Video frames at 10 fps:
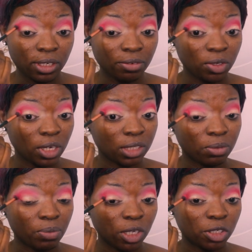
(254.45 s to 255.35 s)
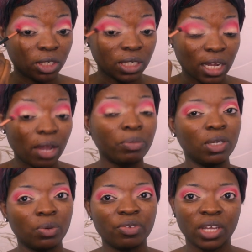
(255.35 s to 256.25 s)
Davido has been mentioning her. I
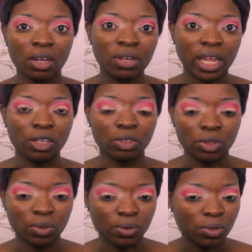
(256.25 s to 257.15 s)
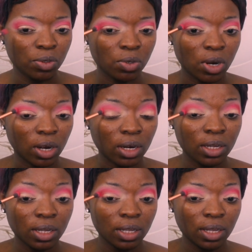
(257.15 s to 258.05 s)
mean, we've kind of like, you know, knew her
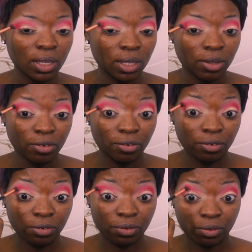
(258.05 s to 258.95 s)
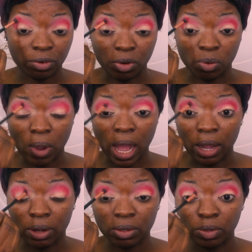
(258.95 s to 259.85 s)
for a
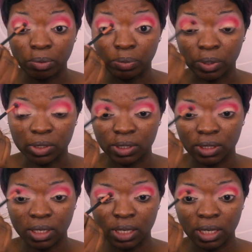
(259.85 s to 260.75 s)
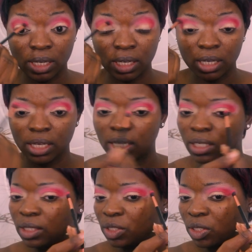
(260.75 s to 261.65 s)
while, but
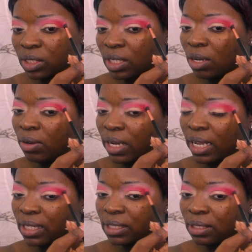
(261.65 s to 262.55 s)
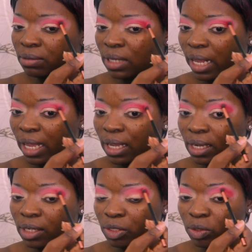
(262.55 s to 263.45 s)
it just kind of like seems like,
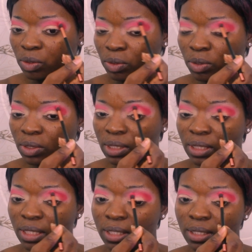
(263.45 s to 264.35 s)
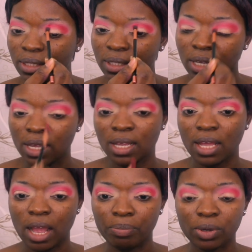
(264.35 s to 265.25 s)
you know, since
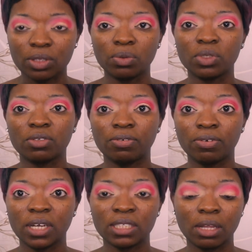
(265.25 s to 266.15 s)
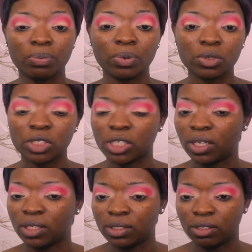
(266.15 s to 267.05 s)
her birthday was fast
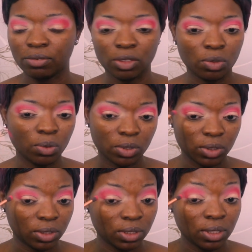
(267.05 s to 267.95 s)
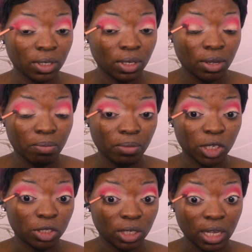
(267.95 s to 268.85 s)
approaching, Davido was
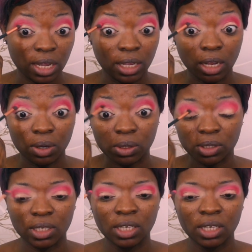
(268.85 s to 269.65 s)
mentioning her a lot.